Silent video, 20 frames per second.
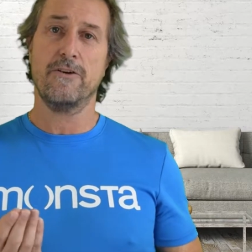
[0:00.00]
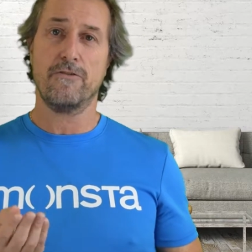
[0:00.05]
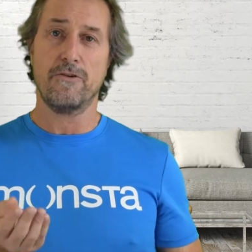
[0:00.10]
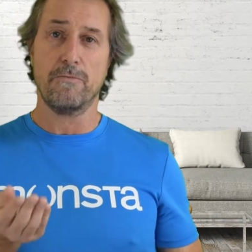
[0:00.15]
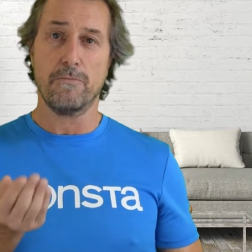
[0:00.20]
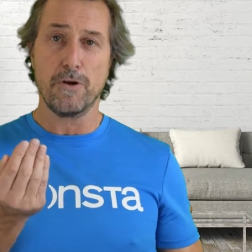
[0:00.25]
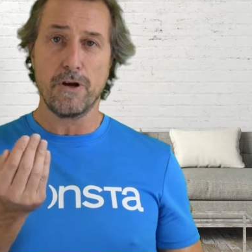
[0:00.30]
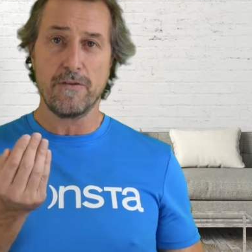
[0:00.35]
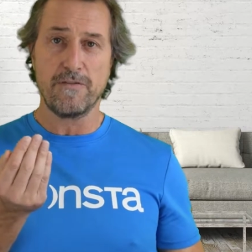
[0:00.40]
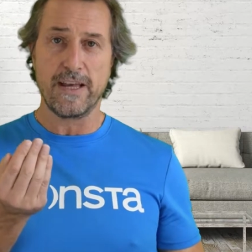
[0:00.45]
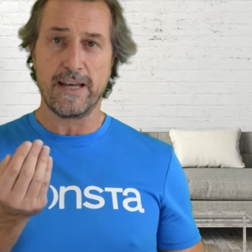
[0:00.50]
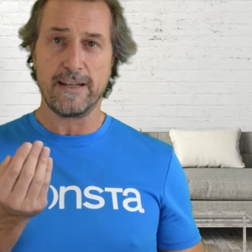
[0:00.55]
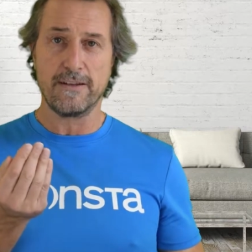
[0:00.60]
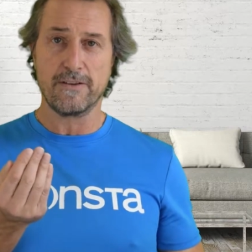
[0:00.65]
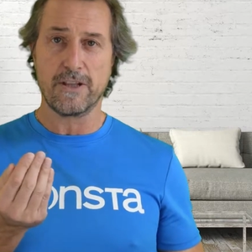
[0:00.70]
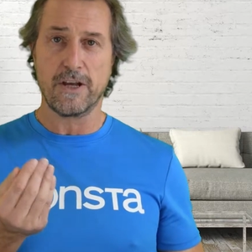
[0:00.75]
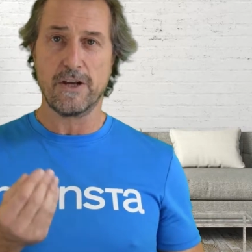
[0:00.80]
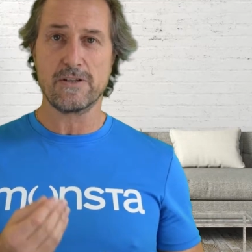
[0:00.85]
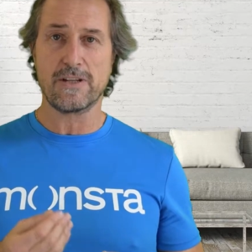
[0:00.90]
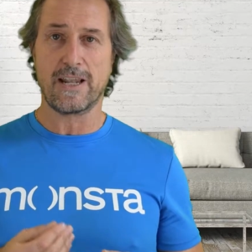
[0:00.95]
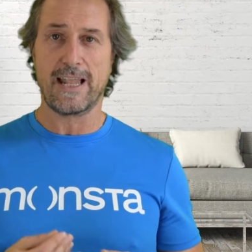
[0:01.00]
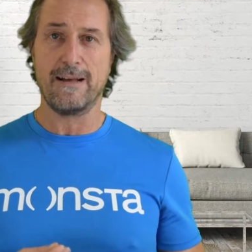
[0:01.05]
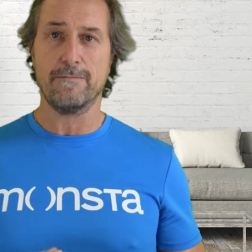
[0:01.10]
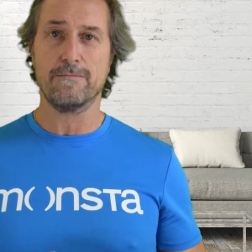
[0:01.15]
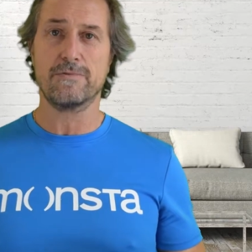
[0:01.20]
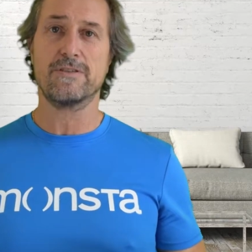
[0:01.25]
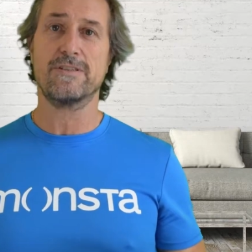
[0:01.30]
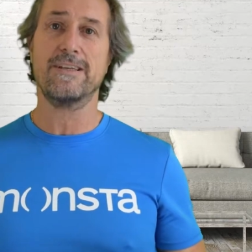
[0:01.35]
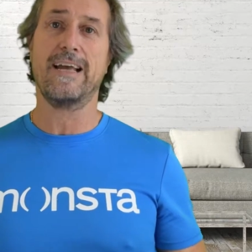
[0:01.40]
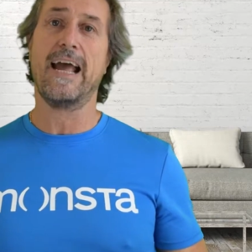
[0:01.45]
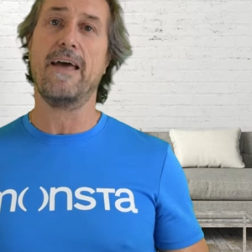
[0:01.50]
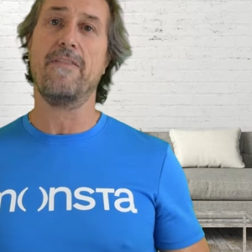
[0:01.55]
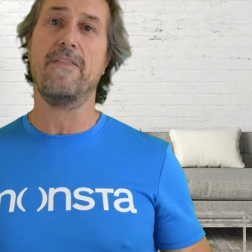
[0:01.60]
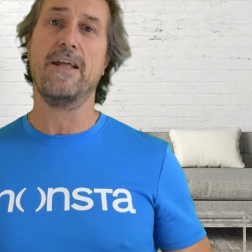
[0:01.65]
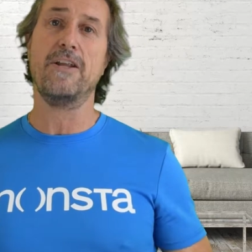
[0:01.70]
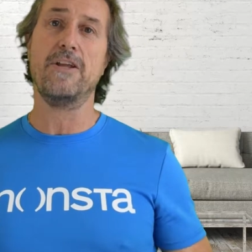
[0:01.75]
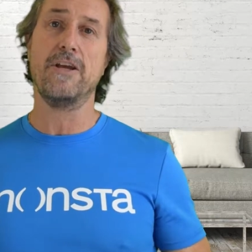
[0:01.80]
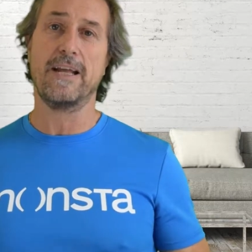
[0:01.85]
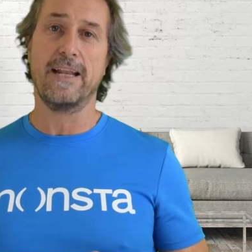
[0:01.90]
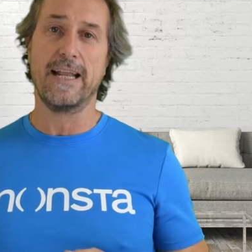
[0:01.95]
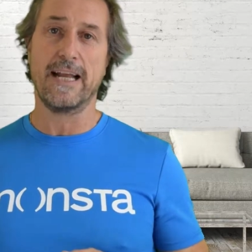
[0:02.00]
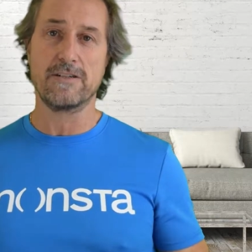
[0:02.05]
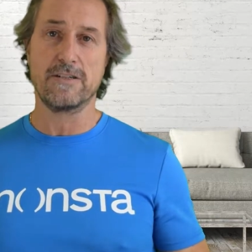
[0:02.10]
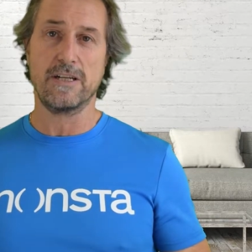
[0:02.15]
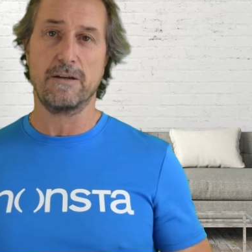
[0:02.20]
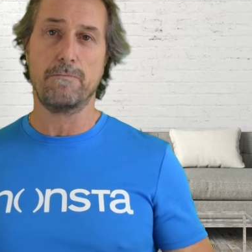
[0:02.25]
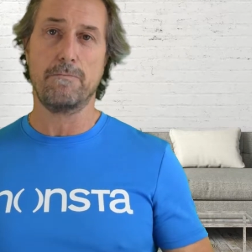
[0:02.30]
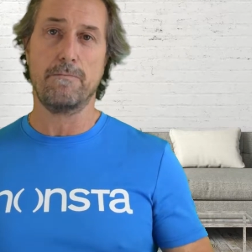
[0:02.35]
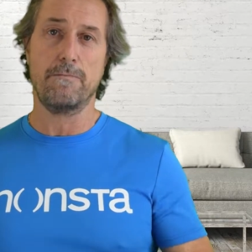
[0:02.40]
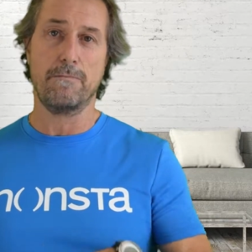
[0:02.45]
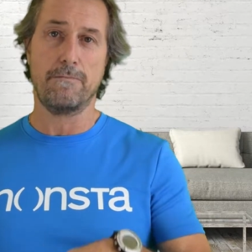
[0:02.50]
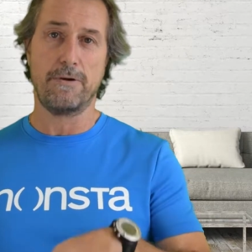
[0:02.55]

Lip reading: remove those lumps, and then you can actually